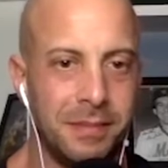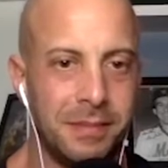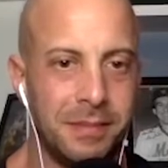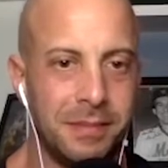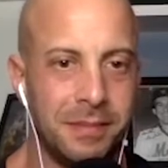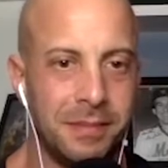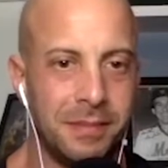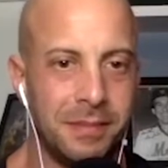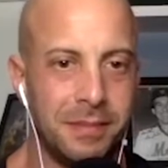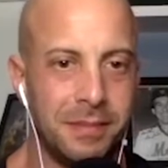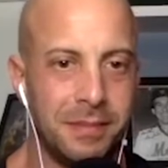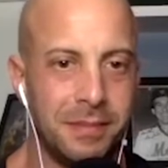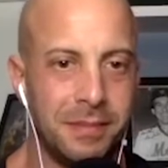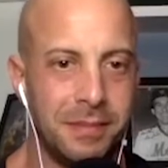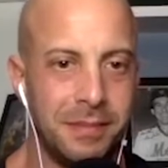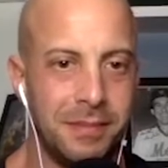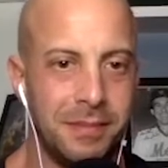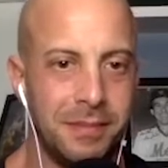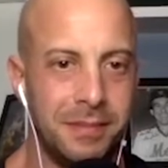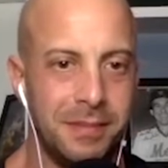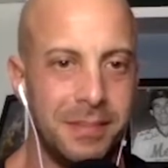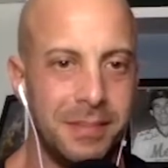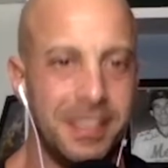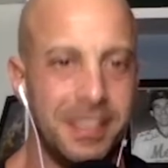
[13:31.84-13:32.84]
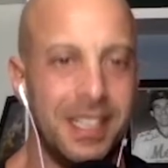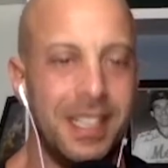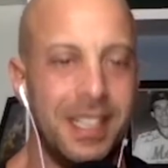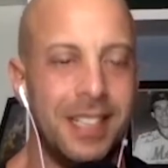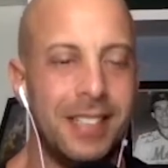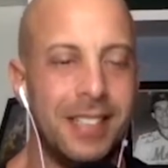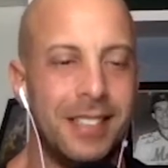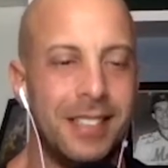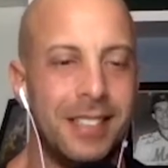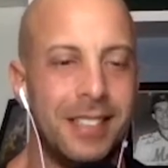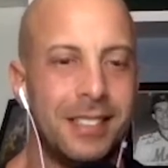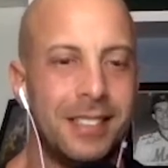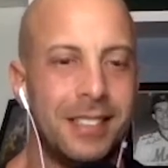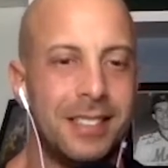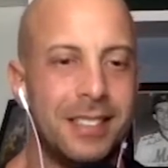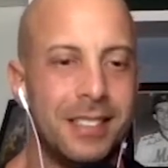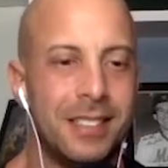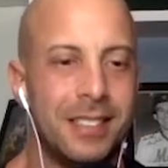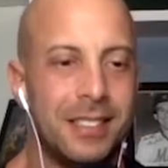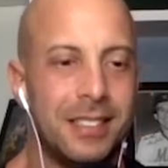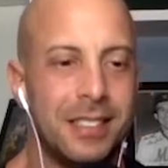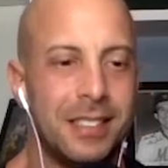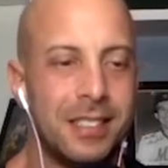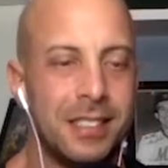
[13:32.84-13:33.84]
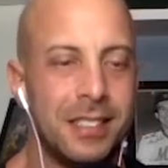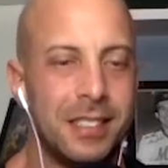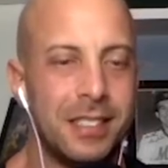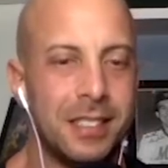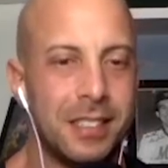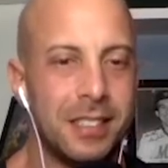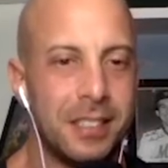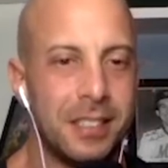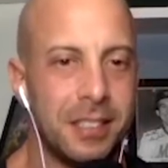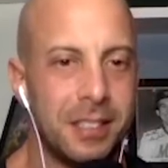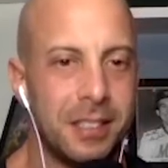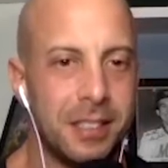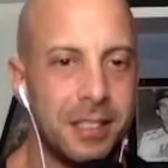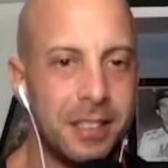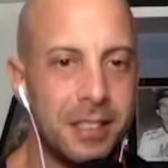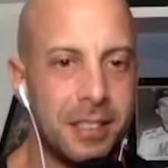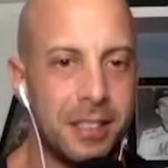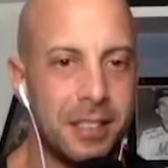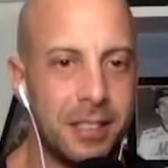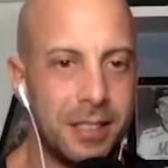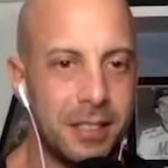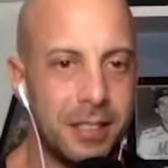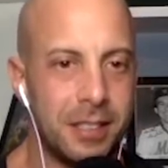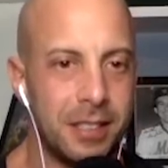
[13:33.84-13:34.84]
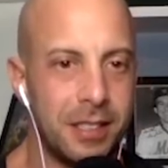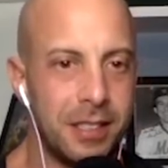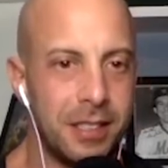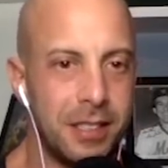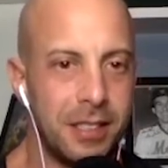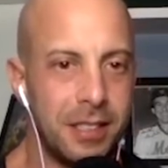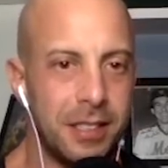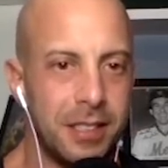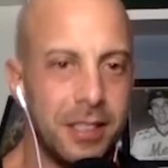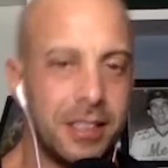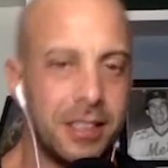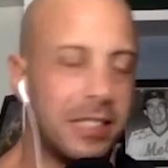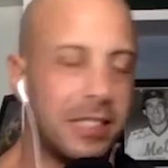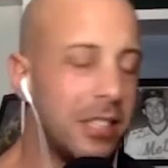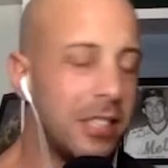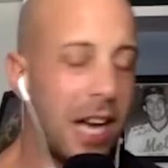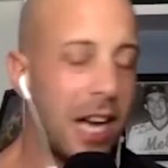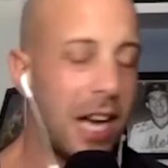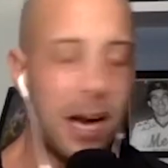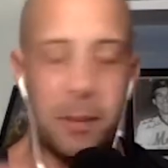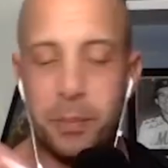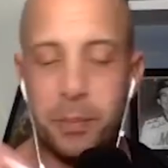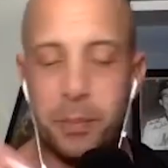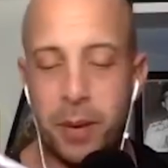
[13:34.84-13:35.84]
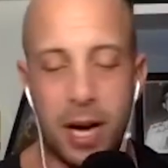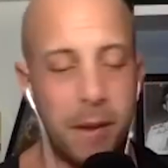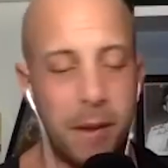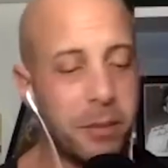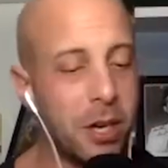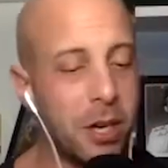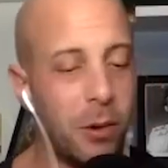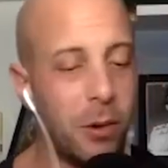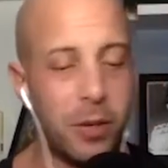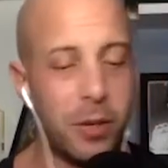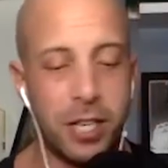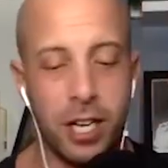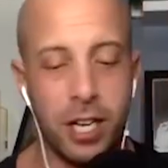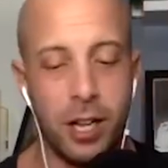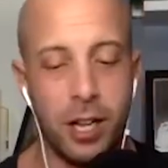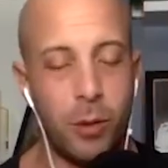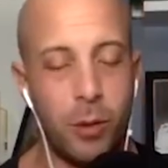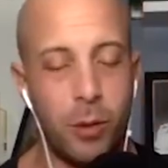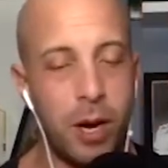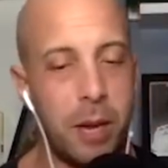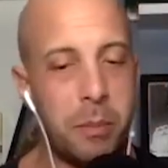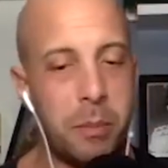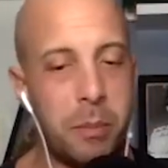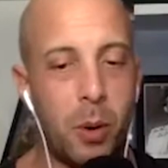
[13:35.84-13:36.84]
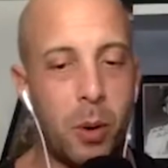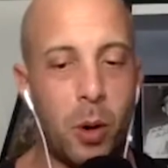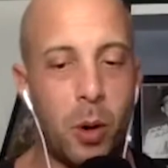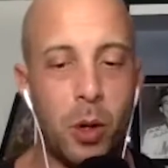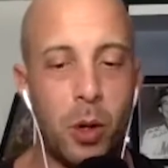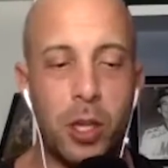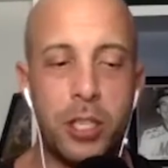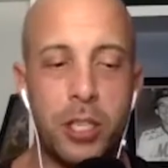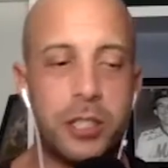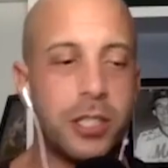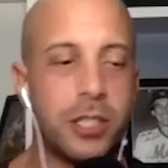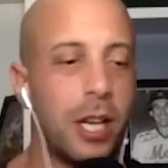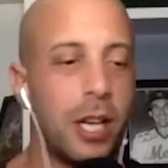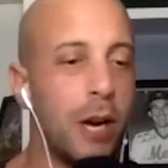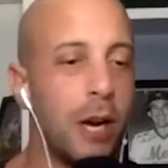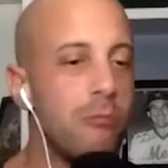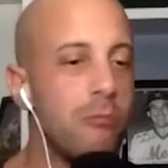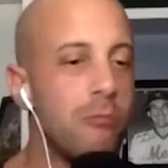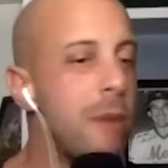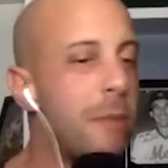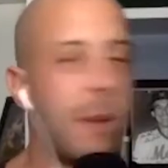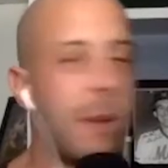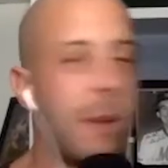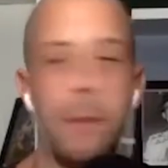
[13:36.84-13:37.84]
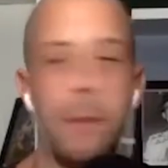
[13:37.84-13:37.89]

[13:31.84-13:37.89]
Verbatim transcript: hands full. You know you got your hands full when you're going up against the goat. I'm, I'm going the other way. Poland's going to rip him